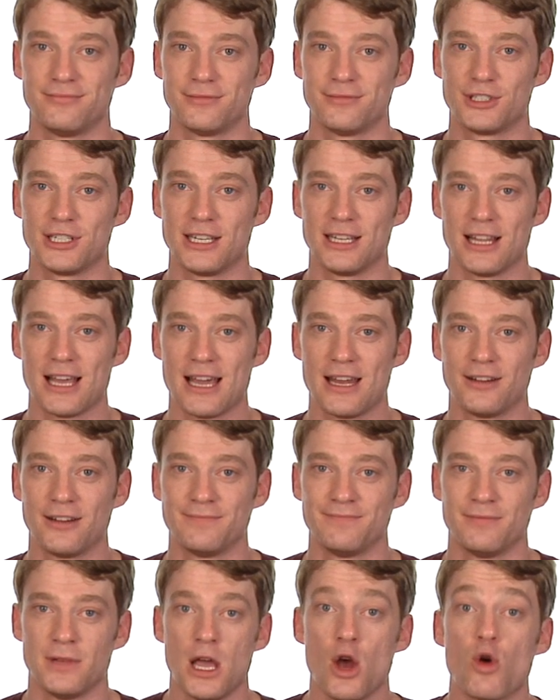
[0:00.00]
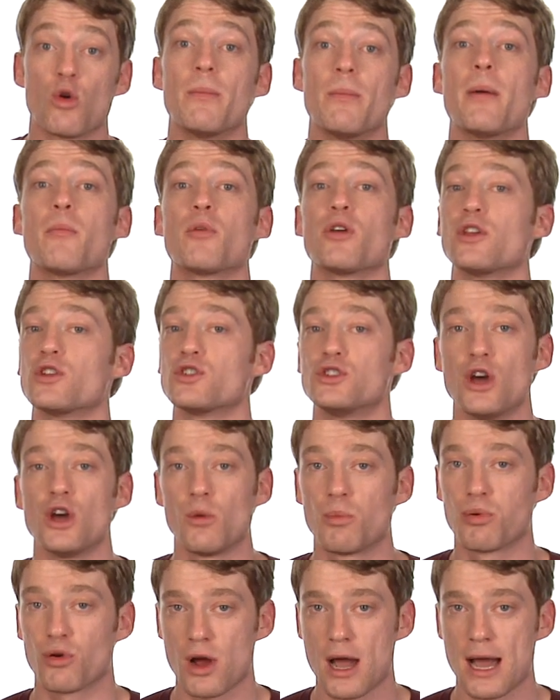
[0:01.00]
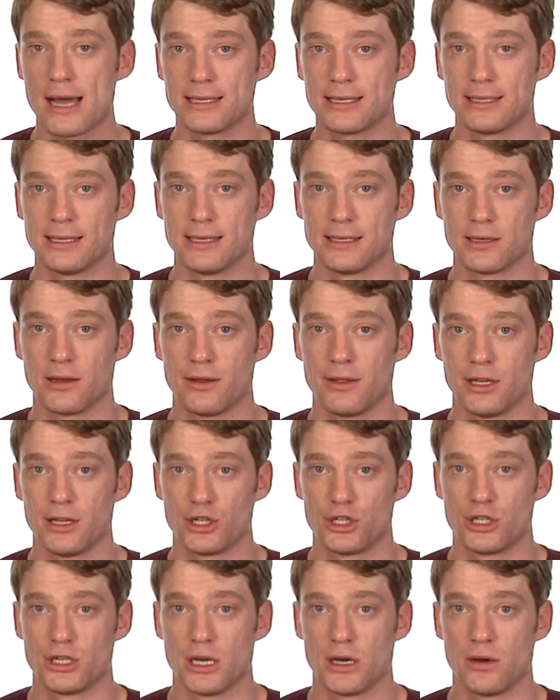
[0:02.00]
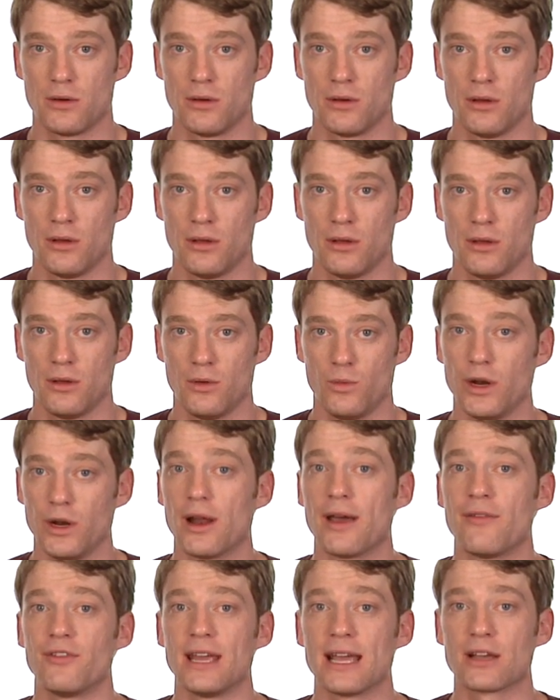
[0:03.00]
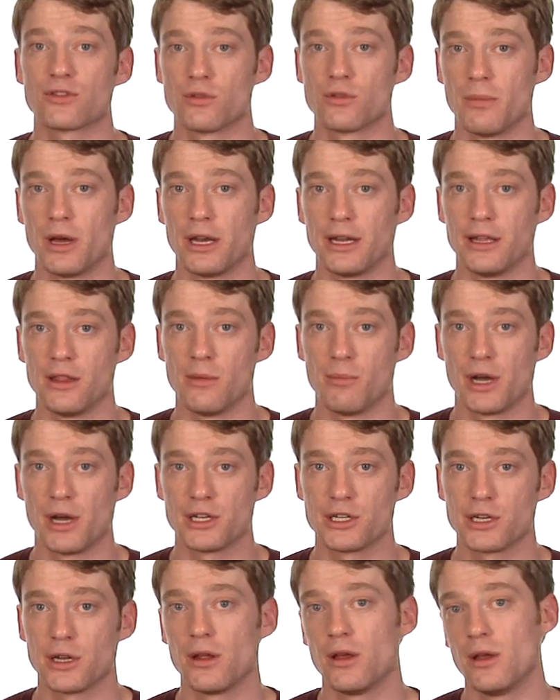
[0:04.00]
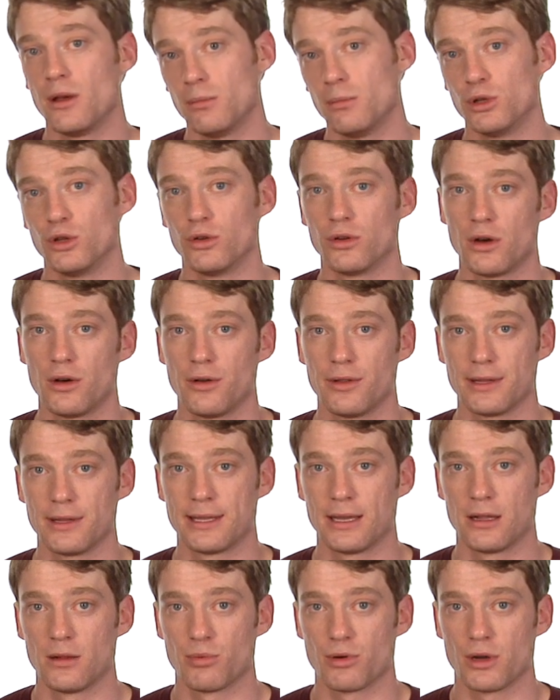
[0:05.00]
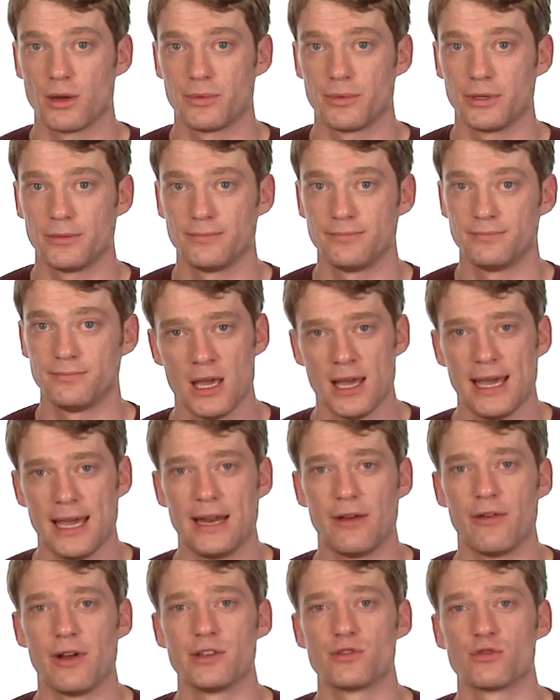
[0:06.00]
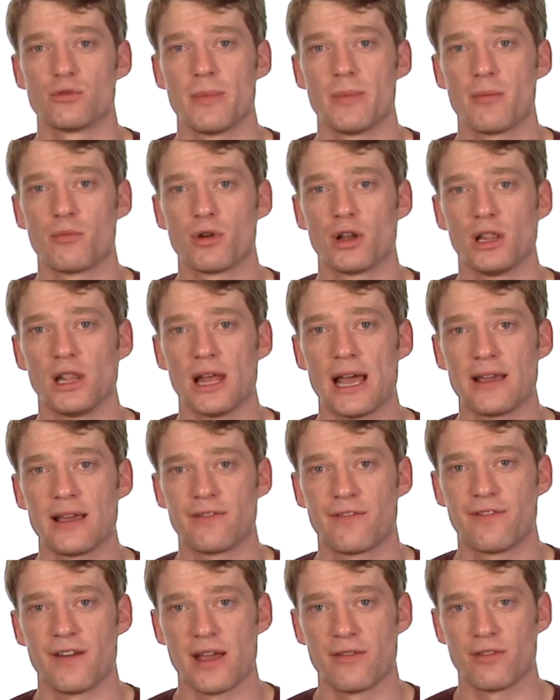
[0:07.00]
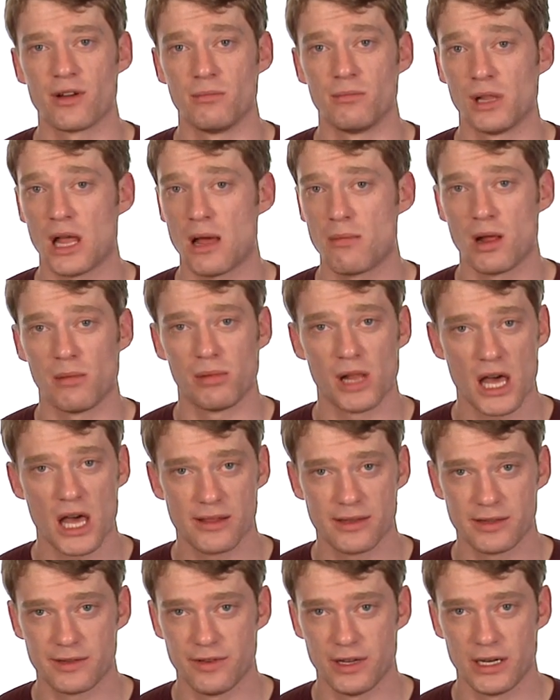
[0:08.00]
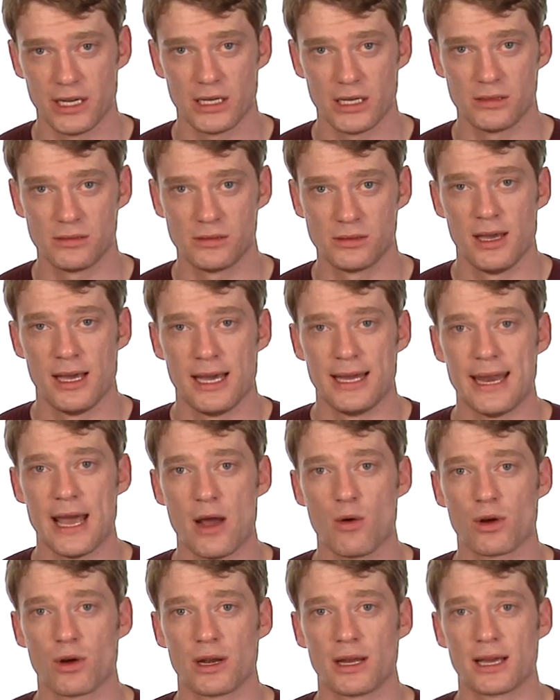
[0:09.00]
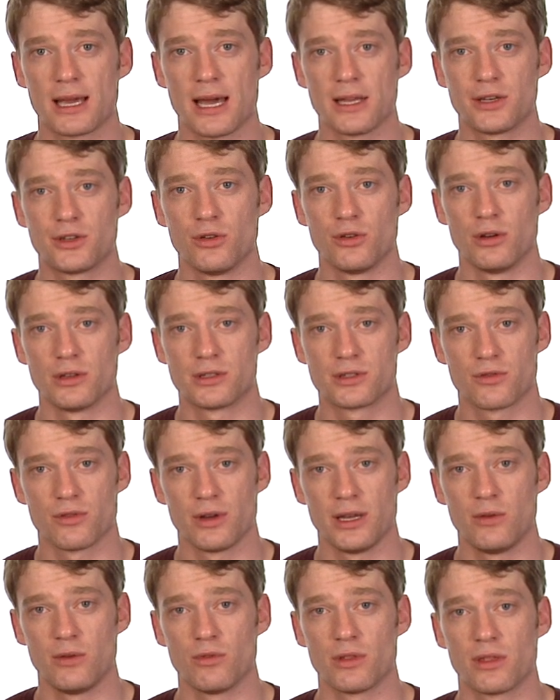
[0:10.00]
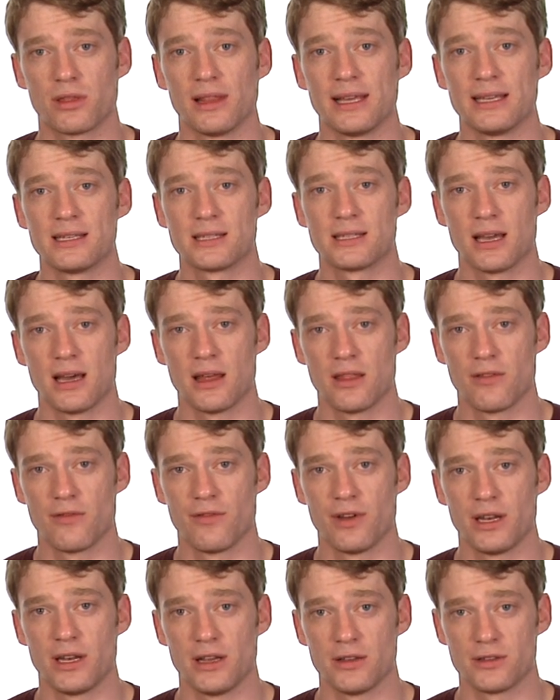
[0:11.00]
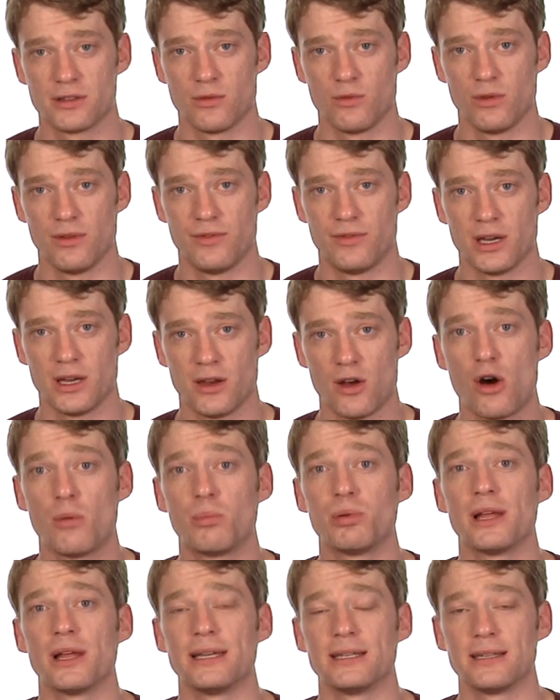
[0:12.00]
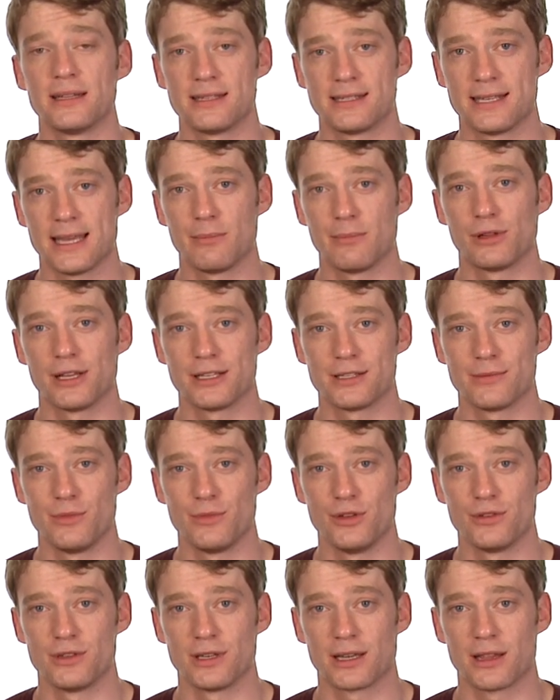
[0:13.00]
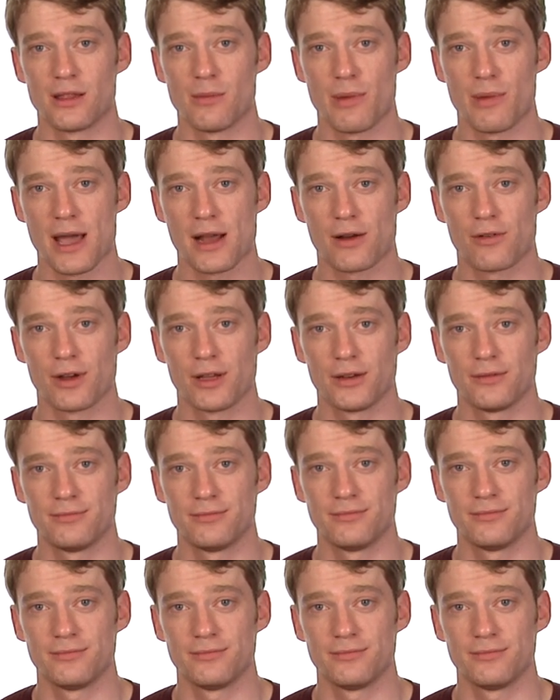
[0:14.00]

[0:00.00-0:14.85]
See you later. Remember, there's no prizes on this show. We don't have any extra money in the budget. Blew it all on the teleprompter. Anyways, remember to like, favorite, and blah, blah, blah this video. And now we're gonna cut to a screen with links to other videos that we've done, all playing to the same pleasant music in the background.